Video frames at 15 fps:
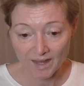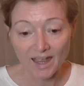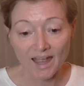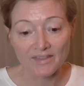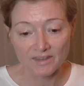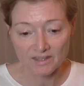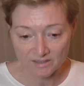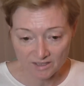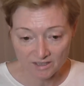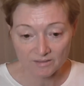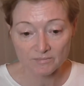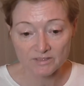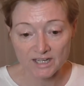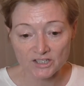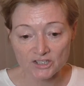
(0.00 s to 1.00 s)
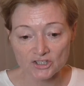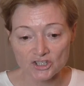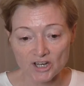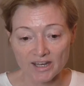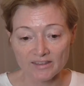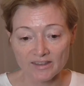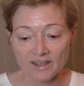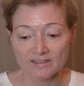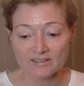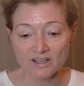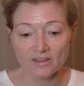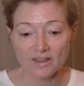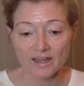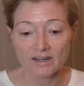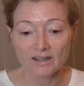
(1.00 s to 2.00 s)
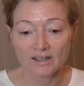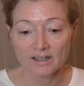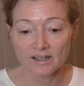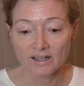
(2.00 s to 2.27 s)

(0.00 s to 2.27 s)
And there's a tension shake there, so that